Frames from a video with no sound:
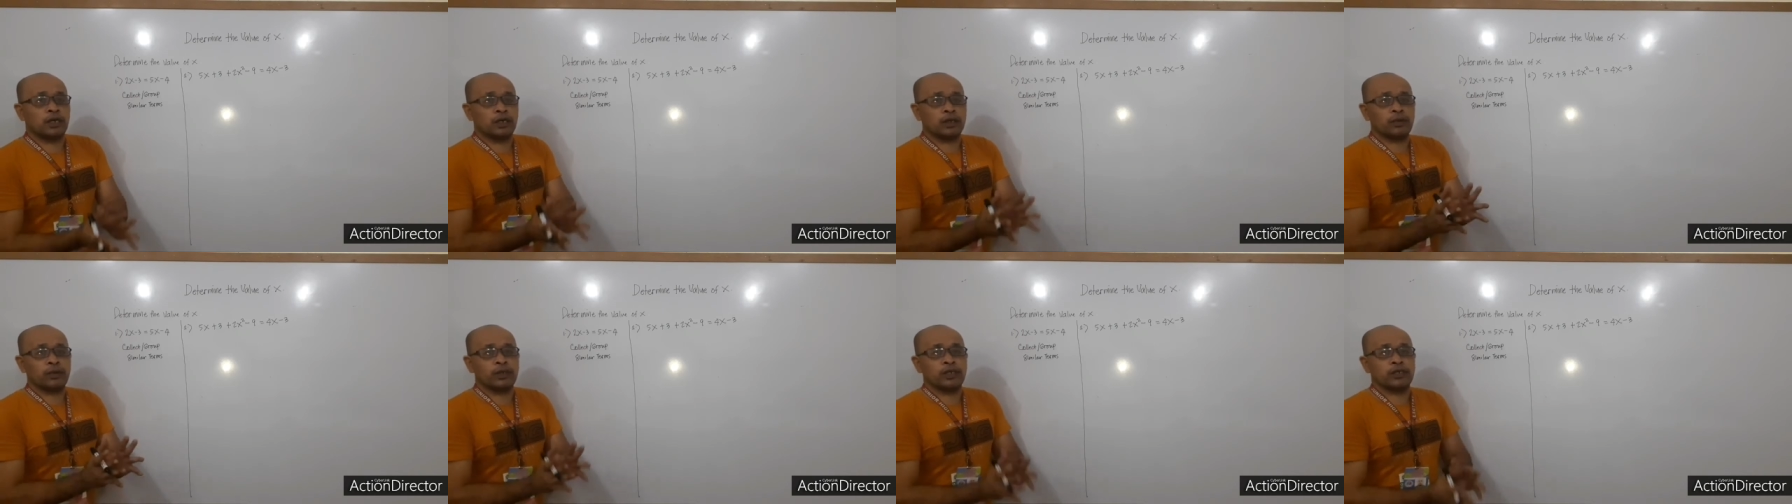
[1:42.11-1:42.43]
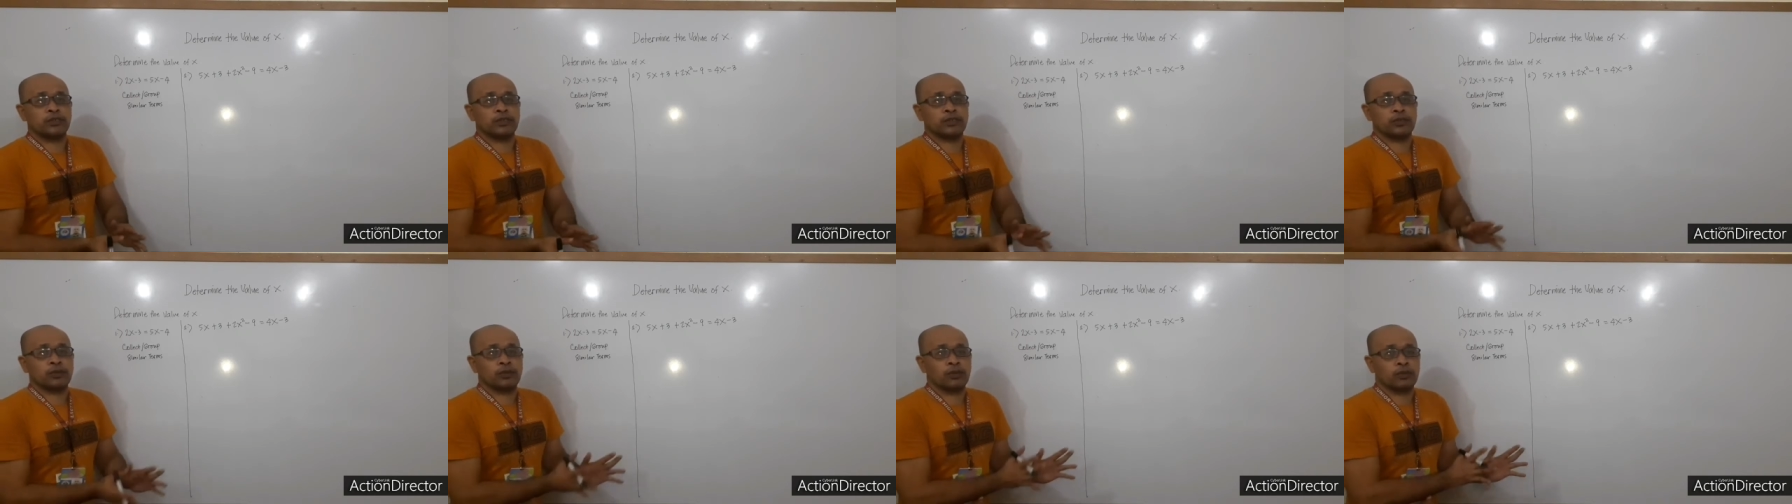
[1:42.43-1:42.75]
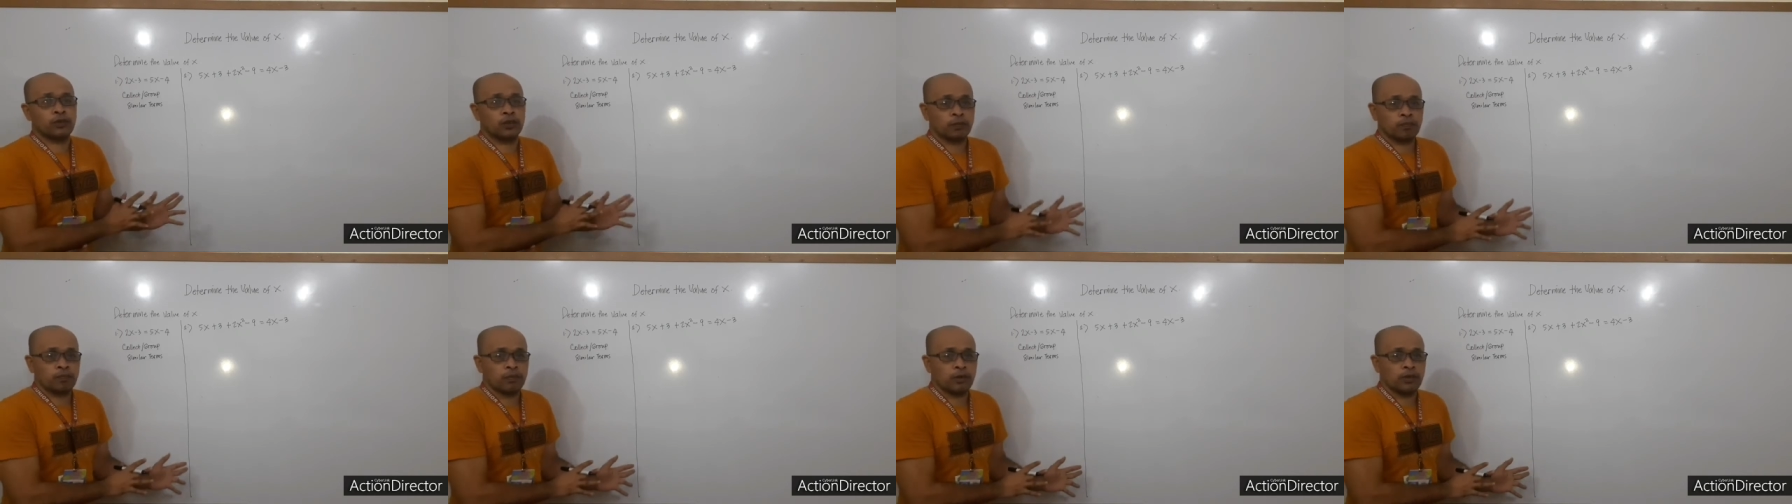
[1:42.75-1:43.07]
are going to
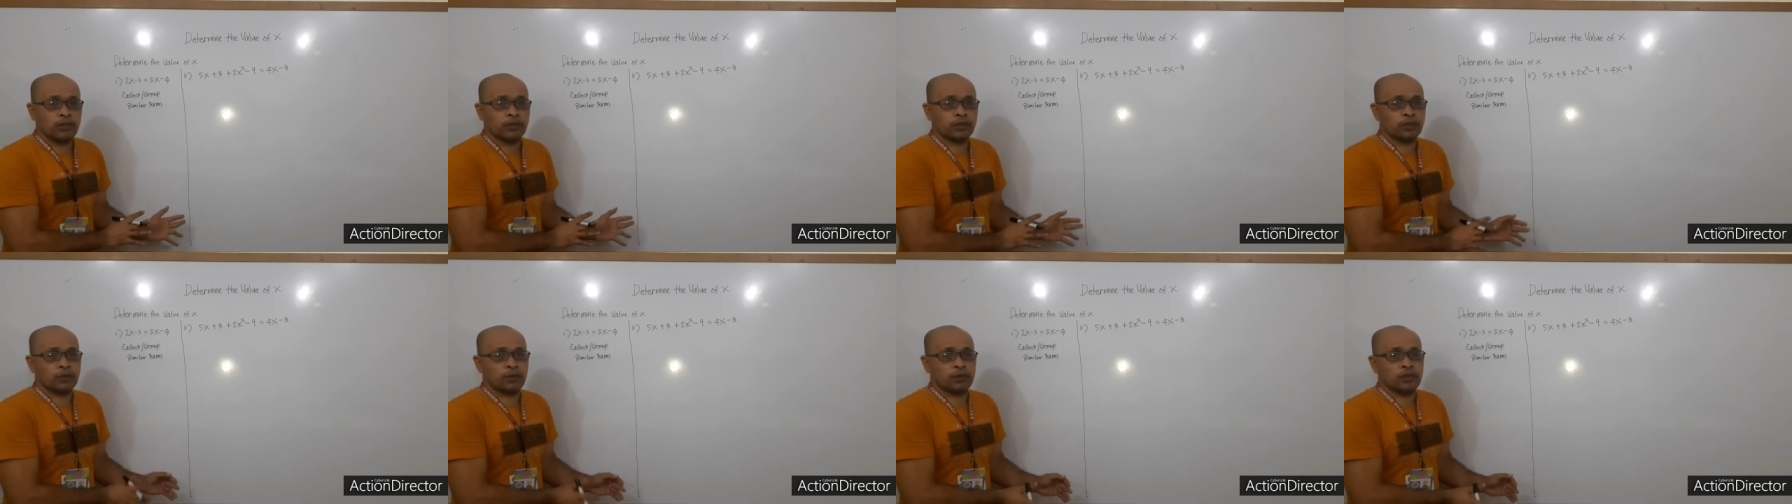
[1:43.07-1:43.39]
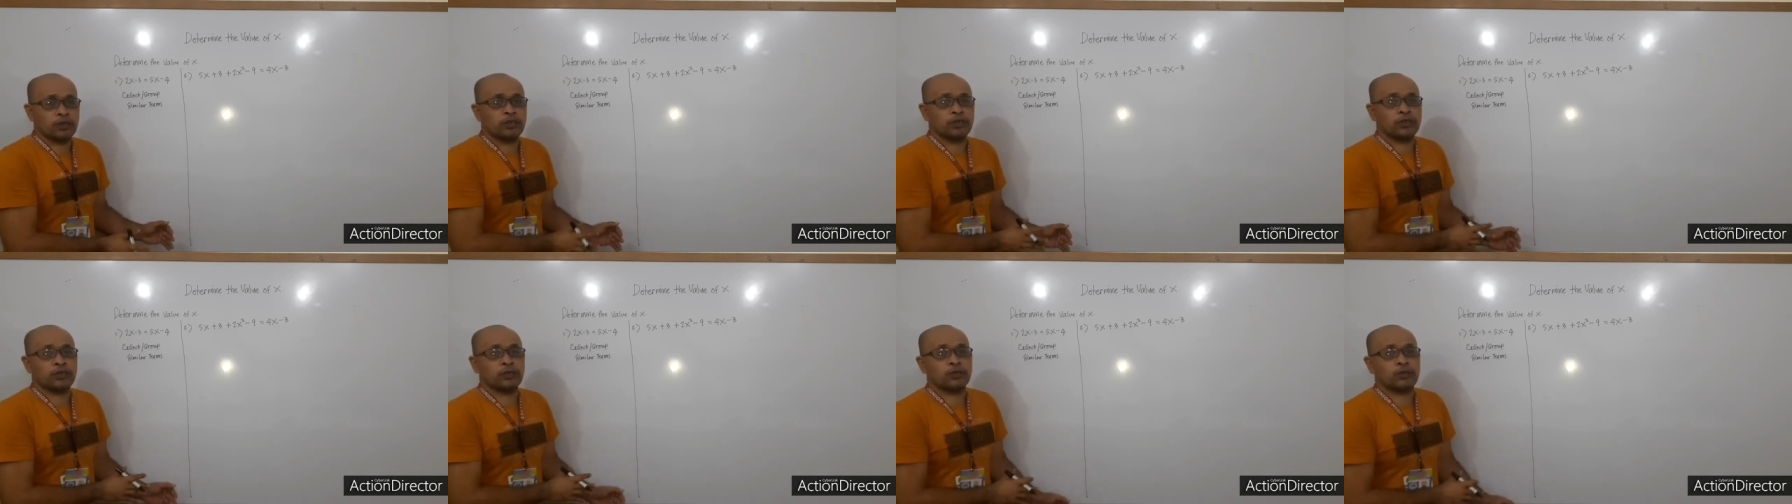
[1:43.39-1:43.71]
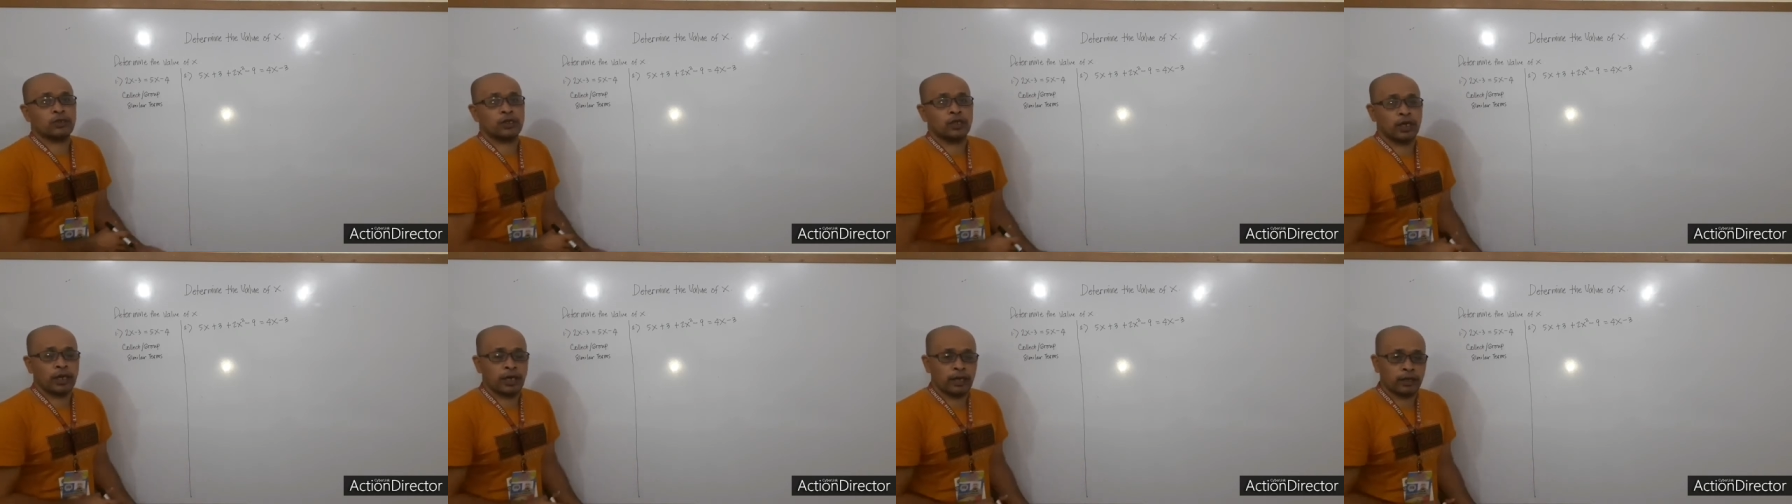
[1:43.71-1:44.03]
group also or to
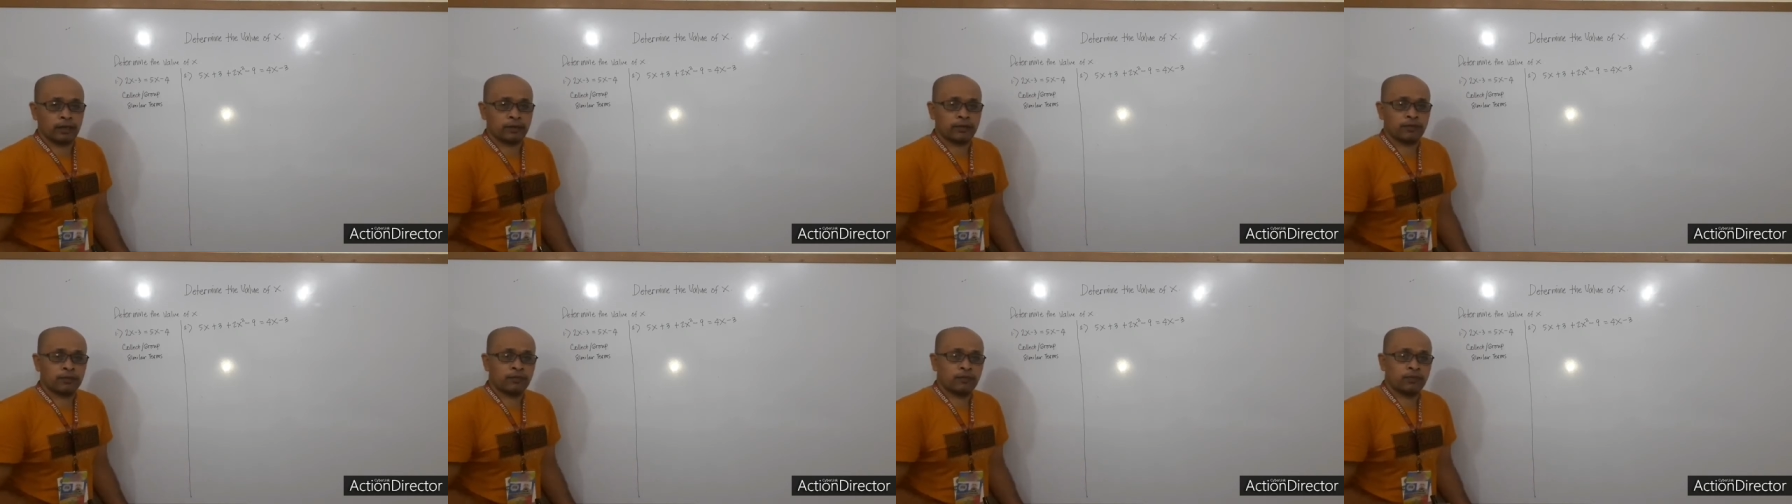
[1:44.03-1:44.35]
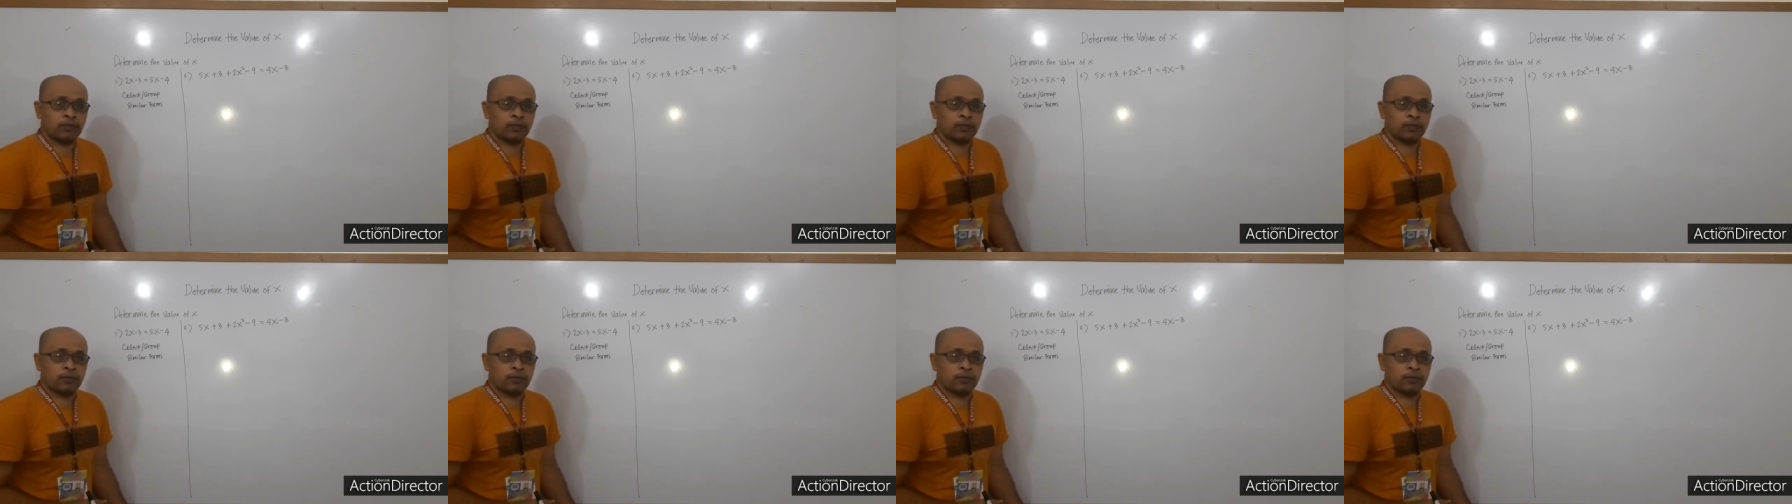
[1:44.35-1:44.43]
collect